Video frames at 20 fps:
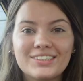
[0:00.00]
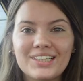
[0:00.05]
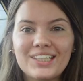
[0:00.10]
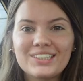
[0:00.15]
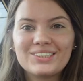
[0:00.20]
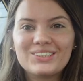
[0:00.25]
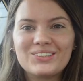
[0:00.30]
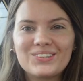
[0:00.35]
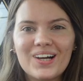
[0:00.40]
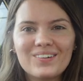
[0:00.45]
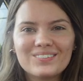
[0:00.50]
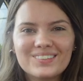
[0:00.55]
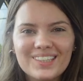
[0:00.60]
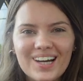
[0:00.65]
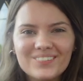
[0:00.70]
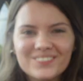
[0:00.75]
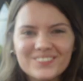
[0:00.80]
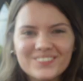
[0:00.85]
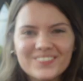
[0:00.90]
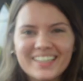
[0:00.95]
Just dropped
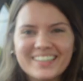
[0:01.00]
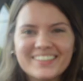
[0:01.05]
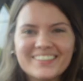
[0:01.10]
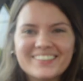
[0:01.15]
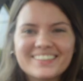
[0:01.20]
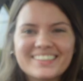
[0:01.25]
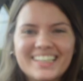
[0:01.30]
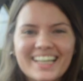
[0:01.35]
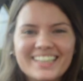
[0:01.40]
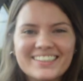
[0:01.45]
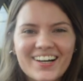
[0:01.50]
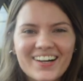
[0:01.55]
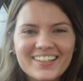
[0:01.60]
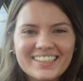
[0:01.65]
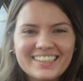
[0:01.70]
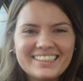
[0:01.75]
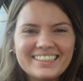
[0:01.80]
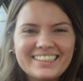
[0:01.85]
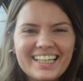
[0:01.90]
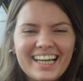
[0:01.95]
off Riggers at
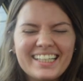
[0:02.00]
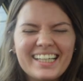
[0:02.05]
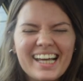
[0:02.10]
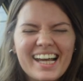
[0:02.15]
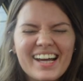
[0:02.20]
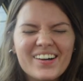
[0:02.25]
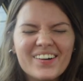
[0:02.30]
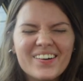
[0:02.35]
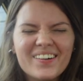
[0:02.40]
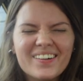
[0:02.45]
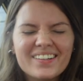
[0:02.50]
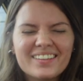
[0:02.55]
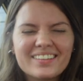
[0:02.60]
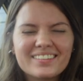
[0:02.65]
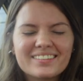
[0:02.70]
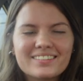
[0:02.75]
doggy daycare.